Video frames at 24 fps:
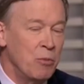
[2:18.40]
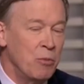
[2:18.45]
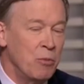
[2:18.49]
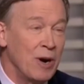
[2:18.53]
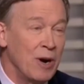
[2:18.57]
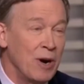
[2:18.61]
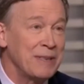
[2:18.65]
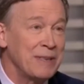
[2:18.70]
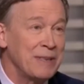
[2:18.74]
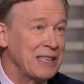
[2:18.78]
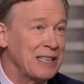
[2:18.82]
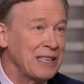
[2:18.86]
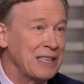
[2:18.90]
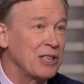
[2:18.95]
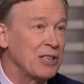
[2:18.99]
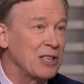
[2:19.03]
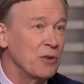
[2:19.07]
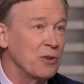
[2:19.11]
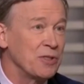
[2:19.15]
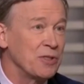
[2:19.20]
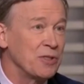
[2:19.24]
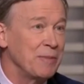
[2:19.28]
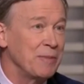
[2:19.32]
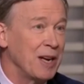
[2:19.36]
Boy, I'm getting
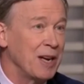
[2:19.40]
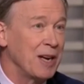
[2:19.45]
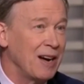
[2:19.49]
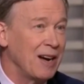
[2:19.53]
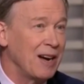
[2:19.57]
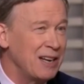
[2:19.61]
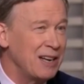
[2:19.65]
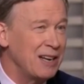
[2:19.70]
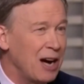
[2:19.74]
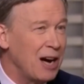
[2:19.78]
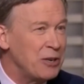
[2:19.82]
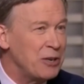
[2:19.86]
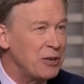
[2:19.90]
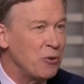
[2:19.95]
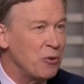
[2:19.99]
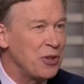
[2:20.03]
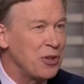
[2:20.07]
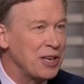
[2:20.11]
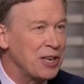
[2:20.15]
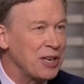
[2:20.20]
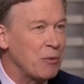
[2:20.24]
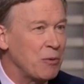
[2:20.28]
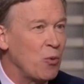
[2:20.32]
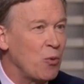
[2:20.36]
close. I mean, I don't
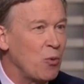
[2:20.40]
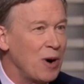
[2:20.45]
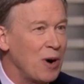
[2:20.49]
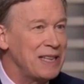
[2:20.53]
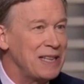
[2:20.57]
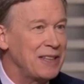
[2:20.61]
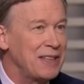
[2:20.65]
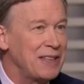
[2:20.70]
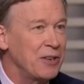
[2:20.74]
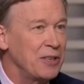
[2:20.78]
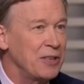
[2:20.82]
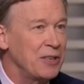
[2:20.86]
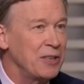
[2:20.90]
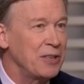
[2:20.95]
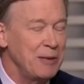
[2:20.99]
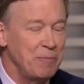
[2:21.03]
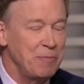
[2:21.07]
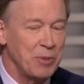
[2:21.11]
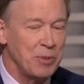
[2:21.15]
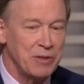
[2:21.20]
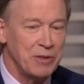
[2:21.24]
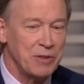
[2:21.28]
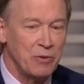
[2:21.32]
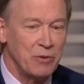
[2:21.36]
think I'm quite there
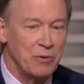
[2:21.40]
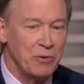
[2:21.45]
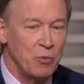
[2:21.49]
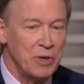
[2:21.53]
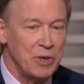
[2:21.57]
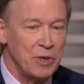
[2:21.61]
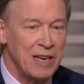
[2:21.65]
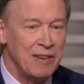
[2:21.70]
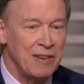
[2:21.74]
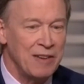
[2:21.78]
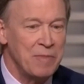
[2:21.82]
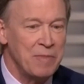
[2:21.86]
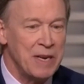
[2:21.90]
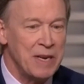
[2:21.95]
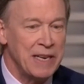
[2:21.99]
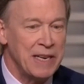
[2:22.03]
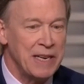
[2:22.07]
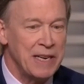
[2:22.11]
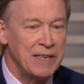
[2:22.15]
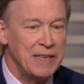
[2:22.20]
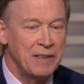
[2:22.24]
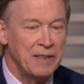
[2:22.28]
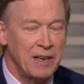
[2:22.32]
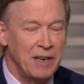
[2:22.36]
yet, but we have
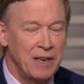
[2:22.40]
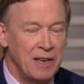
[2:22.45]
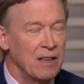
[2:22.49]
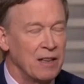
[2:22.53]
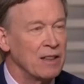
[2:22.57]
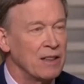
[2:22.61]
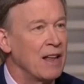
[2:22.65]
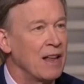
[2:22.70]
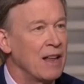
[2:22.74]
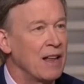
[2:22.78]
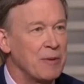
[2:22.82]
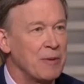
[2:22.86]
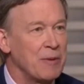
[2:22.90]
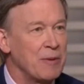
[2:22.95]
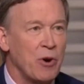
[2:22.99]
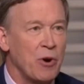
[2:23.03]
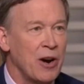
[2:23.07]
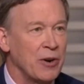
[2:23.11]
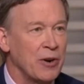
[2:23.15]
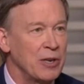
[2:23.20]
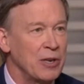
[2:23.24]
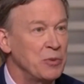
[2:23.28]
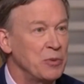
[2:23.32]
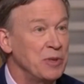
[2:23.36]
made a lot of
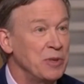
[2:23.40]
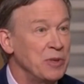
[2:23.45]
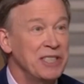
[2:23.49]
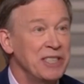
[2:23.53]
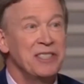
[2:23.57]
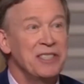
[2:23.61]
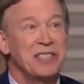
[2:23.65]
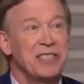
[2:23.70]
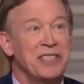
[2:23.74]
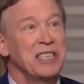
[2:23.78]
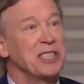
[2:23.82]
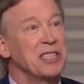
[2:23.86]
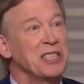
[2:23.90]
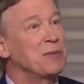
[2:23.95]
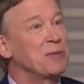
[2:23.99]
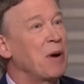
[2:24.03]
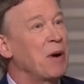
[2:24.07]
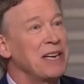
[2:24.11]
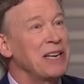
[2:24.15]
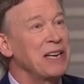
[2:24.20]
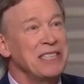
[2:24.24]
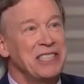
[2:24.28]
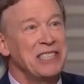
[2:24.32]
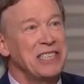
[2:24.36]
progress. We didn't see a
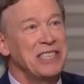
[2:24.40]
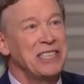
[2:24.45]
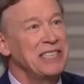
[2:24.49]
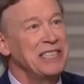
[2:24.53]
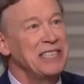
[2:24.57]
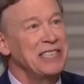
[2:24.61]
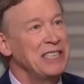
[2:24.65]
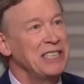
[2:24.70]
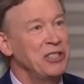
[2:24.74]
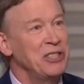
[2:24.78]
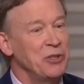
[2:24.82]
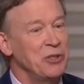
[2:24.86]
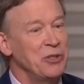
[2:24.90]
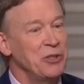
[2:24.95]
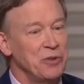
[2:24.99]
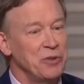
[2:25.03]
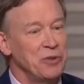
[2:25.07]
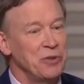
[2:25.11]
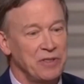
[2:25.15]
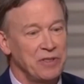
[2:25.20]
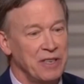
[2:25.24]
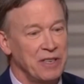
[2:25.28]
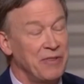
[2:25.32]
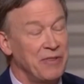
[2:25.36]
spike in teenage
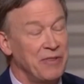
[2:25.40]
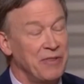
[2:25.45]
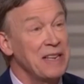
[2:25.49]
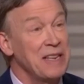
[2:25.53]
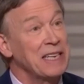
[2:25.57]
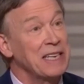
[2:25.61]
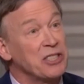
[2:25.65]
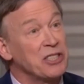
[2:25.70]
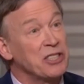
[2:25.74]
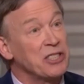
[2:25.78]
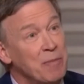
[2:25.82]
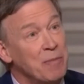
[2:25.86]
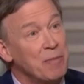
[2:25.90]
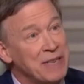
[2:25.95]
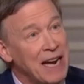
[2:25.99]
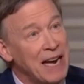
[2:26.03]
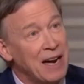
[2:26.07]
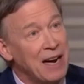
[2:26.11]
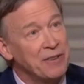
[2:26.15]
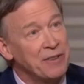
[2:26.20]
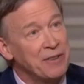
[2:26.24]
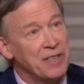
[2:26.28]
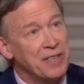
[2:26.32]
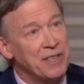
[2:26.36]
use. If anything, it's come
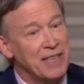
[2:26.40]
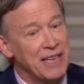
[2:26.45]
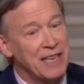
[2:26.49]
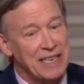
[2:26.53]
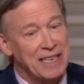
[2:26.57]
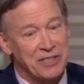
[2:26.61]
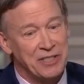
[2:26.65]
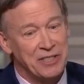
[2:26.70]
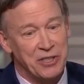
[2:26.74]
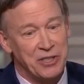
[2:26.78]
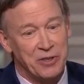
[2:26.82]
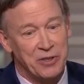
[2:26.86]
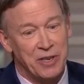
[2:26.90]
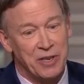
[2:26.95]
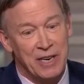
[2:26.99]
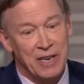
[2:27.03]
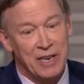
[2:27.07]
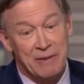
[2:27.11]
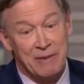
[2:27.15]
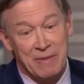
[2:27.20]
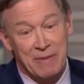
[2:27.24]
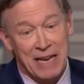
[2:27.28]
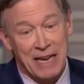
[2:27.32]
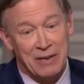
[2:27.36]
down in the last year.
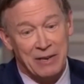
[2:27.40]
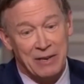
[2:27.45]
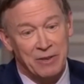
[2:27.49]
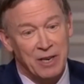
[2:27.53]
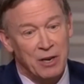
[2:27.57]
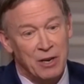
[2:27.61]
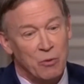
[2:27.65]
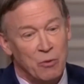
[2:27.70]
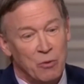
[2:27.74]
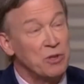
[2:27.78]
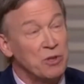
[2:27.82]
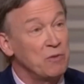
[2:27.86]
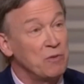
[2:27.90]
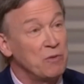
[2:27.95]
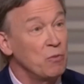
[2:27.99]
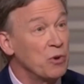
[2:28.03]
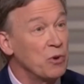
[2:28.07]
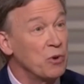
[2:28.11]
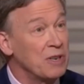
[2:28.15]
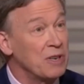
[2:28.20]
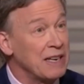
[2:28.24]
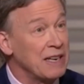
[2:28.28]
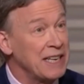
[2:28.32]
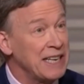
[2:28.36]
And
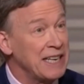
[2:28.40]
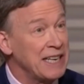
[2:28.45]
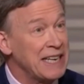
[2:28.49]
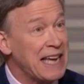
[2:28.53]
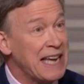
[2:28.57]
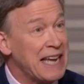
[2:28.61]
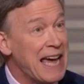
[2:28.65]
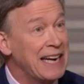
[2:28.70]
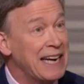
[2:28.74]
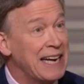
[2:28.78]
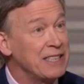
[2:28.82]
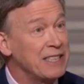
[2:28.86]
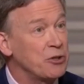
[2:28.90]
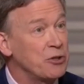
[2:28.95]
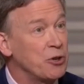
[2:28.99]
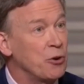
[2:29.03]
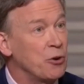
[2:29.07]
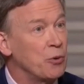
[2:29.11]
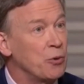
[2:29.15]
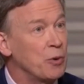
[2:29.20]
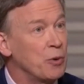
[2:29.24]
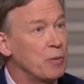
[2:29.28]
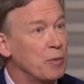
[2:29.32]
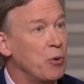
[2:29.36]
we're getting
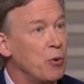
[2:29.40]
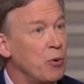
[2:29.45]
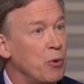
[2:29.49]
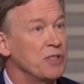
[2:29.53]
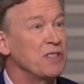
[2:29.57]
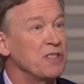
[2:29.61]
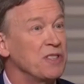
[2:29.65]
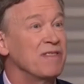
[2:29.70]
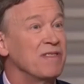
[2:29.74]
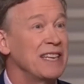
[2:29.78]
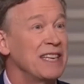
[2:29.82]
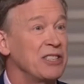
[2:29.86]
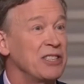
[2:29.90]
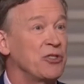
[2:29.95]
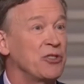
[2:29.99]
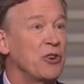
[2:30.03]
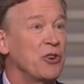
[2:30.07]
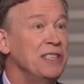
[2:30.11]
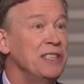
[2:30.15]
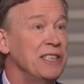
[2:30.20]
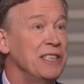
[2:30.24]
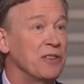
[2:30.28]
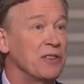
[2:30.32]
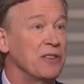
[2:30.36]
anecdotal reports of less
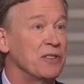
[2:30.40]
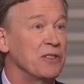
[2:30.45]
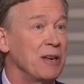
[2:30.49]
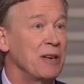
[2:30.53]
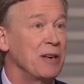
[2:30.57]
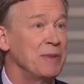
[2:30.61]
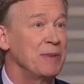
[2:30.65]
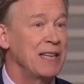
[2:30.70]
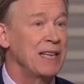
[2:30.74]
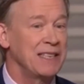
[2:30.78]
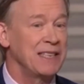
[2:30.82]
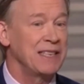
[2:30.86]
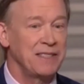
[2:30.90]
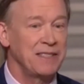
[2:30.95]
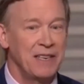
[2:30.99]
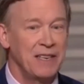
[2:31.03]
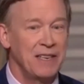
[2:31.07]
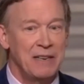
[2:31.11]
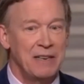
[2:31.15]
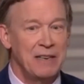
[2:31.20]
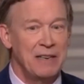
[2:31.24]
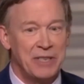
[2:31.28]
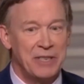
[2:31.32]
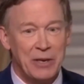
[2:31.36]
drug dealers. I mean, if
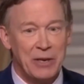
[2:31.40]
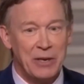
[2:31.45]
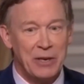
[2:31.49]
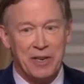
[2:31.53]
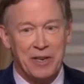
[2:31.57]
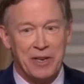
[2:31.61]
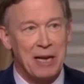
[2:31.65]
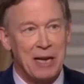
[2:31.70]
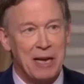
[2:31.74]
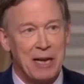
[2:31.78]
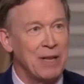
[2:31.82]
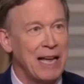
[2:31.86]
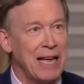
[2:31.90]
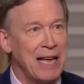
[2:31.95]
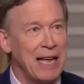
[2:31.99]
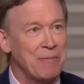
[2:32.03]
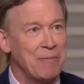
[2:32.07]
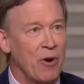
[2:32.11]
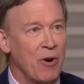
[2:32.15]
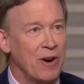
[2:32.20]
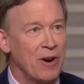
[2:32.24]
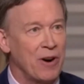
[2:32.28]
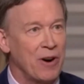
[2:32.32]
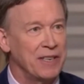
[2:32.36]
you get rid of that
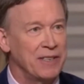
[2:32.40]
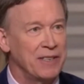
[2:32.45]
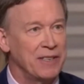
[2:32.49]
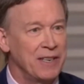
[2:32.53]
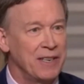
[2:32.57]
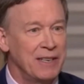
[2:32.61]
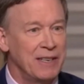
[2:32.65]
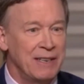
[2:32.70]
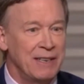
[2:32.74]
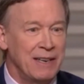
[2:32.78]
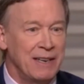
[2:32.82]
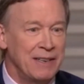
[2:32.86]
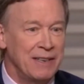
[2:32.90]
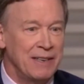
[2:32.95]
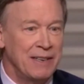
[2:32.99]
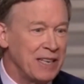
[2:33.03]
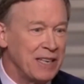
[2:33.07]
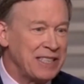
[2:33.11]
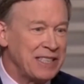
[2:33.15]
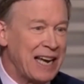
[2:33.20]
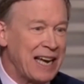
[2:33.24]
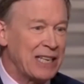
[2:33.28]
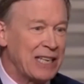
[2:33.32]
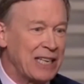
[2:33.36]
black market, you've
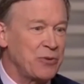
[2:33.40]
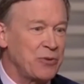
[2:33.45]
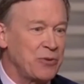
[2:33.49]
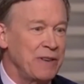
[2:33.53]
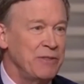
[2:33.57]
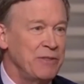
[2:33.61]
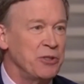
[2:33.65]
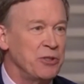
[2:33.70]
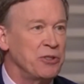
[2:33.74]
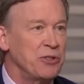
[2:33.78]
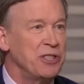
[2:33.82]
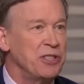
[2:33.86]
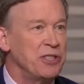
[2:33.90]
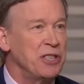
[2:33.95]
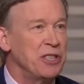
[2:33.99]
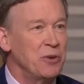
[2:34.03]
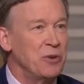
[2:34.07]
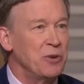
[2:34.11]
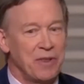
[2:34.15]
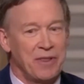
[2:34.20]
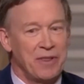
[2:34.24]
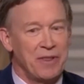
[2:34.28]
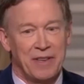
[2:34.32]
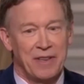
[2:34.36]
got tax revenues to
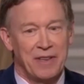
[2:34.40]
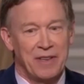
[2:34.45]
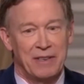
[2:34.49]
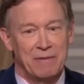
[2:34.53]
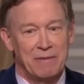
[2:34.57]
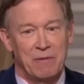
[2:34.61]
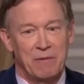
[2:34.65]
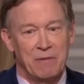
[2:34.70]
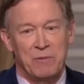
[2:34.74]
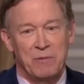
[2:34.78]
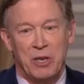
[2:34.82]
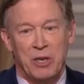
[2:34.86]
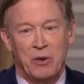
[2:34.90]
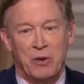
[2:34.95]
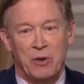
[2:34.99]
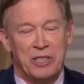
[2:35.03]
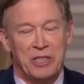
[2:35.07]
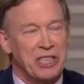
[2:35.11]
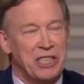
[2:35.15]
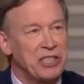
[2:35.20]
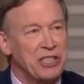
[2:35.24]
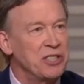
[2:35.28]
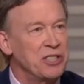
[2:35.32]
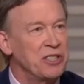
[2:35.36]
deal with,
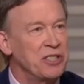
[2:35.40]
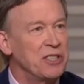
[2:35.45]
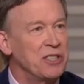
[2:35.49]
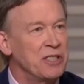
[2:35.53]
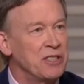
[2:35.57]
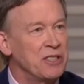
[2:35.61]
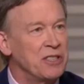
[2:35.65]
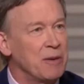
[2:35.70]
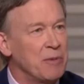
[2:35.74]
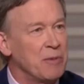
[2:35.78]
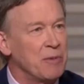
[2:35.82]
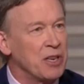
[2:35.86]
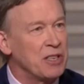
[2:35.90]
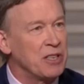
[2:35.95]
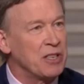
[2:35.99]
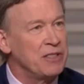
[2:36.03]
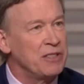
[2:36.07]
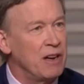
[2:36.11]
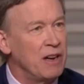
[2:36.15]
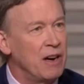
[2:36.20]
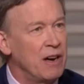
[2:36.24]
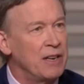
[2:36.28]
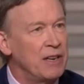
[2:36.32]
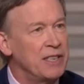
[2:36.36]
addictions and some of
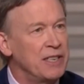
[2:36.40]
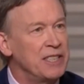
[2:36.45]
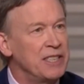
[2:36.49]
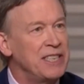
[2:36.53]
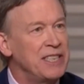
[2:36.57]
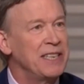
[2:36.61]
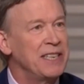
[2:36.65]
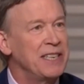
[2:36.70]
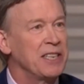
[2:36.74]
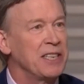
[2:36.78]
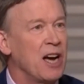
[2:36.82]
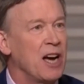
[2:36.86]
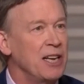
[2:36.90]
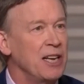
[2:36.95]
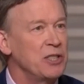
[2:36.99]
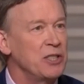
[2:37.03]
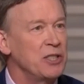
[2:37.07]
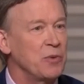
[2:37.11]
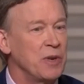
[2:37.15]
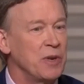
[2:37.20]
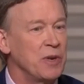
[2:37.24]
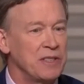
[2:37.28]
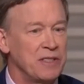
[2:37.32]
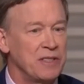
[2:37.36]
the unintended
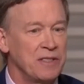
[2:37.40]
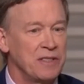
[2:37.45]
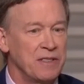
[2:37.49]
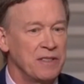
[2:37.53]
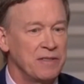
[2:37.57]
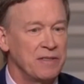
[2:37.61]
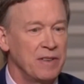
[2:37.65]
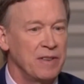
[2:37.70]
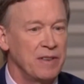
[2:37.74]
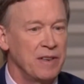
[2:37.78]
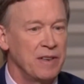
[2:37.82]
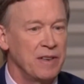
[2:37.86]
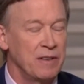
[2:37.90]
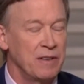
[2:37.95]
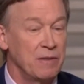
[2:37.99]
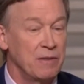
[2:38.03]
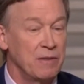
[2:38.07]
consequences of